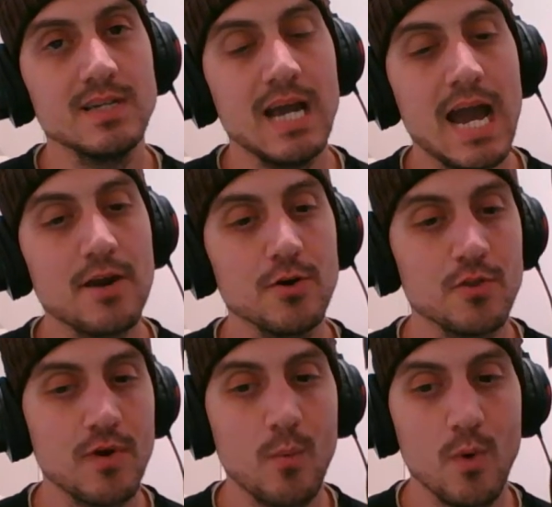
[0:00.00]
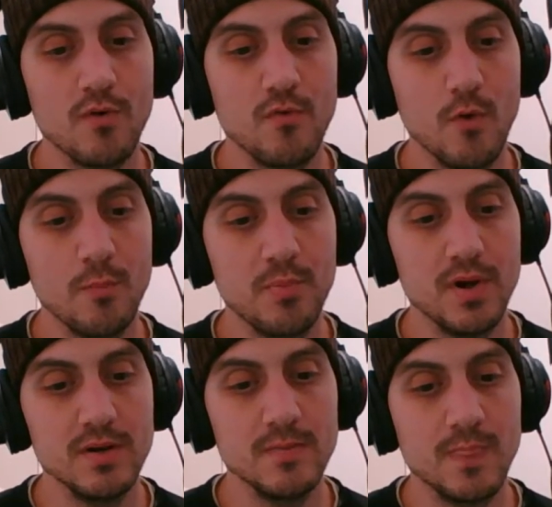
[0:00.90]
I don't know the right word for it,
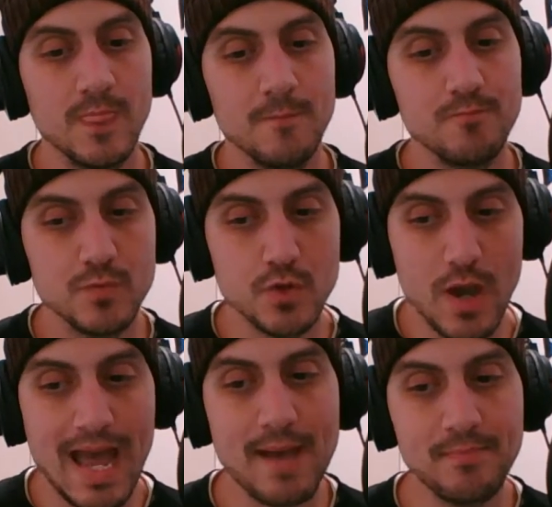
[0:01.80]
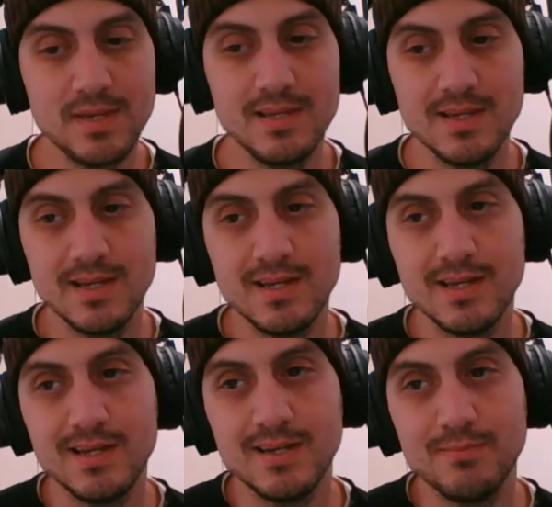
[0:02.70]
but you're happy,
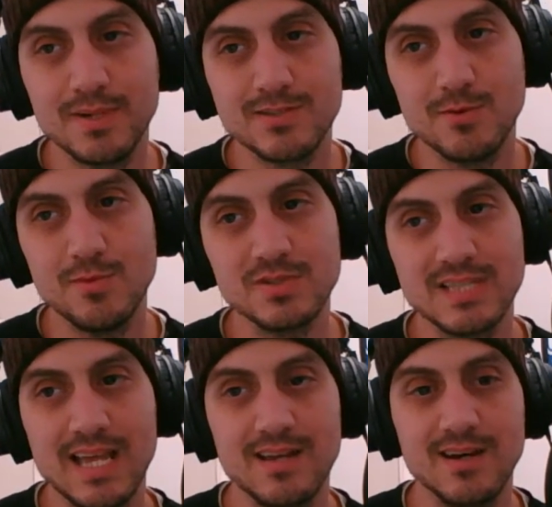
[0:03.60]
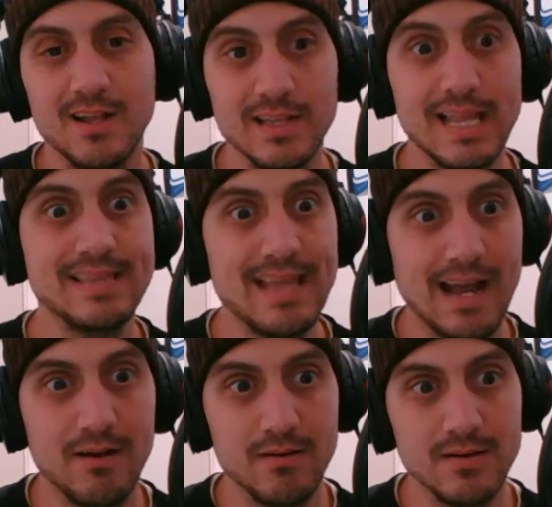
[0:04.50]
but it's almost like a
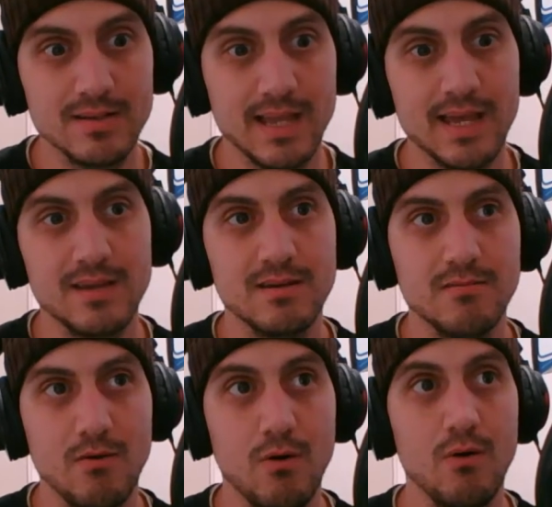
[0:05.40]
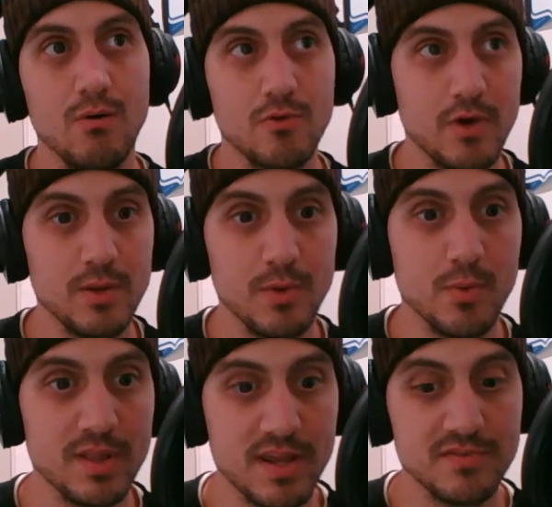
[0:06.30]
letdown. Like, oh, great, we
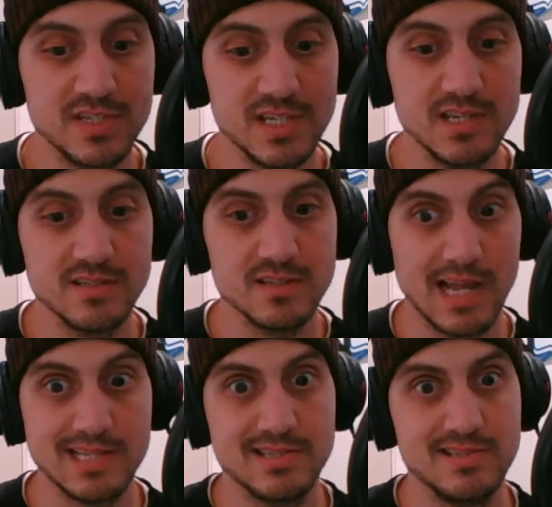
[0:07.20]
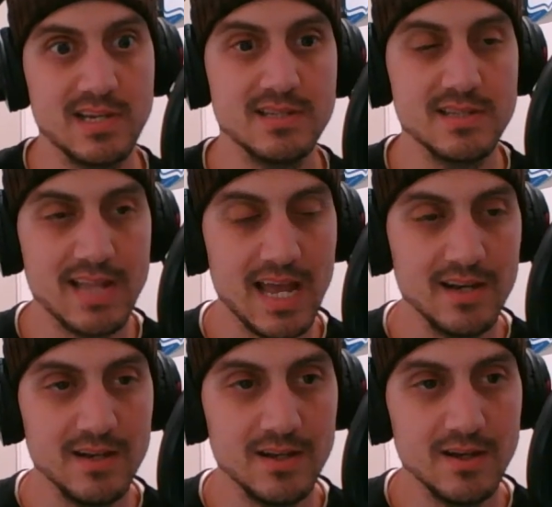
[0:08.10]
won the NFC East at
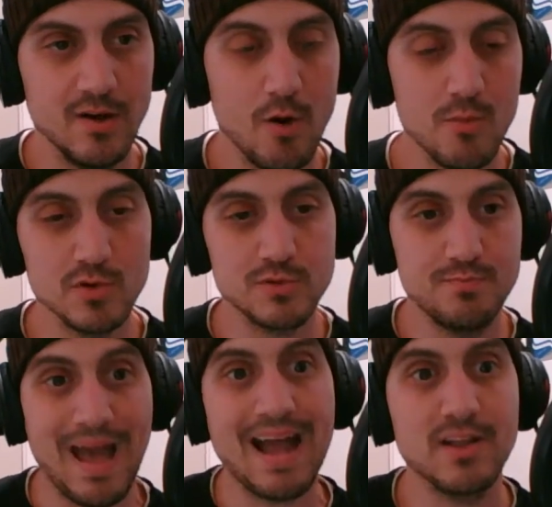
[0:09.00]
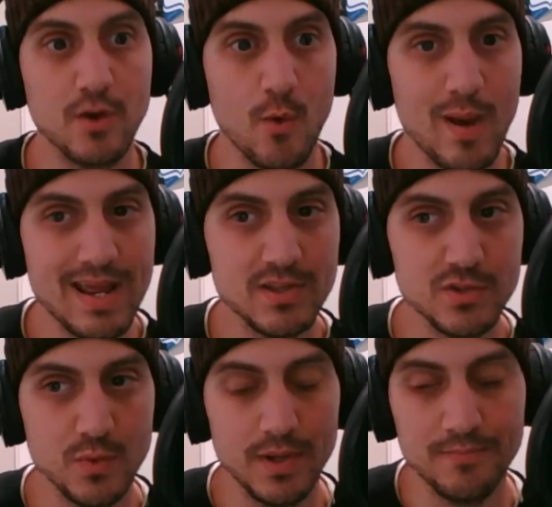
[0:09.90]
6-10, almost backed our way
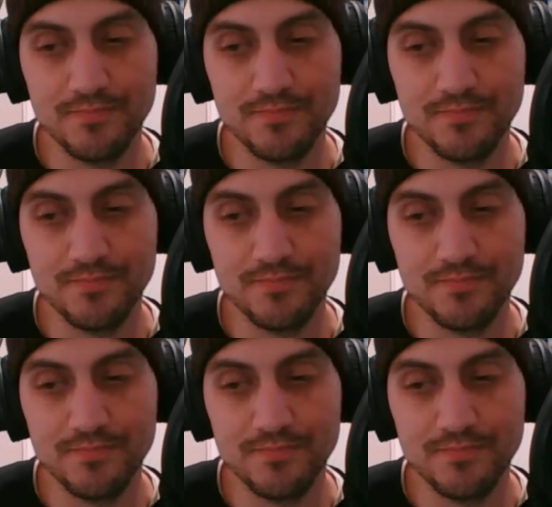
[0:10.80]
into it.